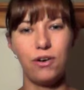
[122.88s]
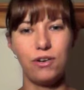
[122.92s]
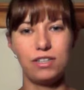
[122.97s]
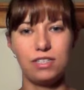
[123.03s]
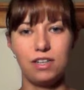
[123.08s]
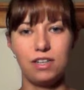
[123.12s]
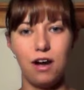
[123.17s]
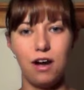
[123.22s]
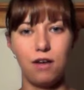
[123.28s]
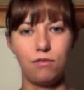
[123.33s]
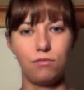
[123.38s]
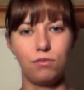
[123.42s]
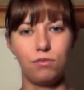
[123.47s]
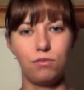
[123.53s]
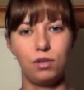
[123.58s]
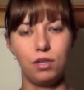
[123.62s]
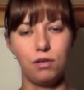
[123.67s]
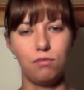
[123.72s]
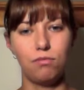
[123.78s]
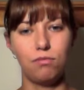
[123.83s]
it's not
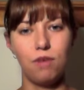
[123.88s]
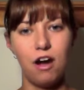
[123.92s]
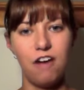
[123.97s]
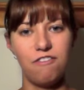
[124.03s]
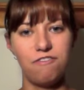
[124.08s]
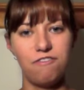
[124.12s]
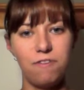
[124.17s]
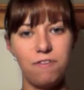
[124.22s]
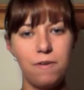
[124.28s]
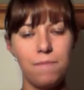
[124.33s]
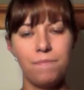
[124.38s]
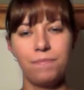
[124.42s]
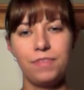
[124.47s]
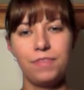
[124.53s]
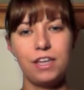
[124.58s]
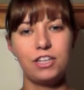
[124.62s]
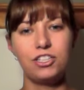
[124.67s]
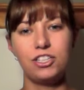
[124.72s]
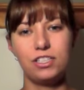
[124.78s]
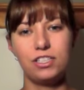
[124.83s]
really rough,
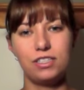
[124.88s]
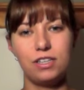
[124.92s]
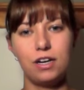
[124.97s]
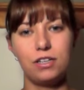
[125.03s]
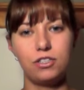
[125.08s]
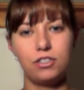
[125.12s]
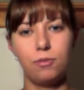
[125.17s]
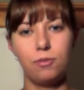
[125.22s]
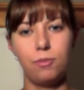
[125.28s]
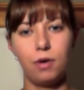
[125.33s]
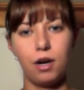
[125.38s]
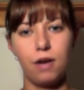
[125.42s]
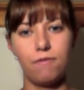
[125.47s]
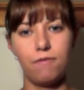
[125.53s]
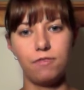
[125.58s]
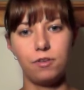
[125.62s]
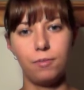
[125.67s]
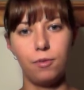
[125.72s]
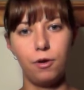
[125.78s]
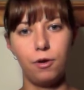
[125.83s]
it's just not super
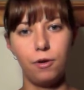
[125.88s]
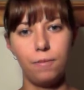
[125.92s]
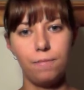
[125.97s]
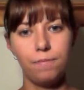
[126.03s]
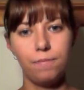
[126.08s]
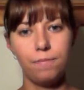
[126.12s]
comfortable.